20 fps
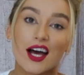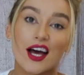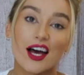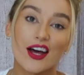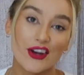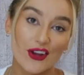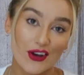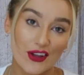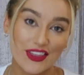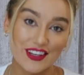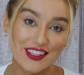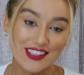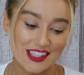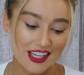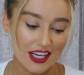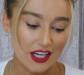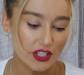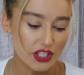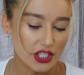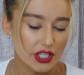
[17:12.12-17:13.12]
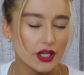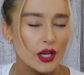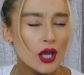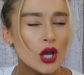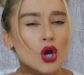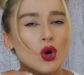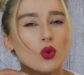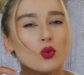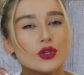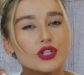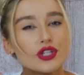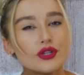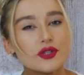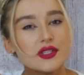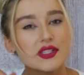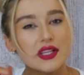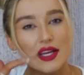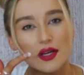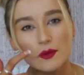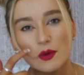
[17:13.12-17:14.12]
another Zara jean. Would
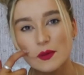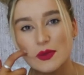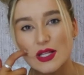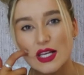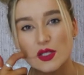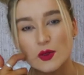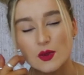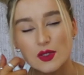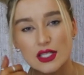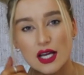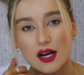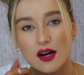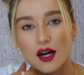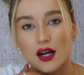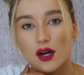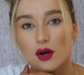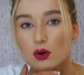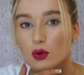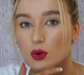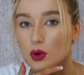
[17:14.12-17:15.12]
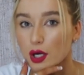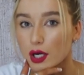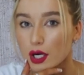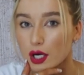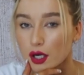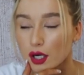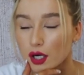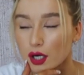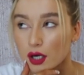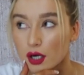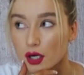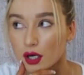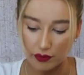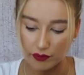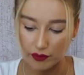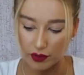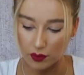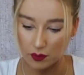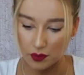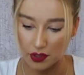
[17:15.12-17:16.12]
you say I'm obsessed with Zara, or
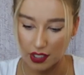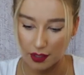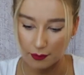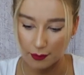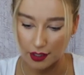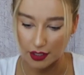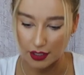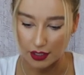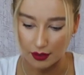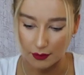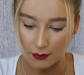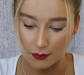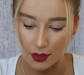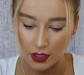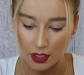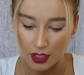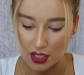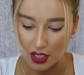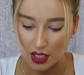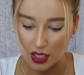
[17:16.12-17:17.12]
we've no name on them?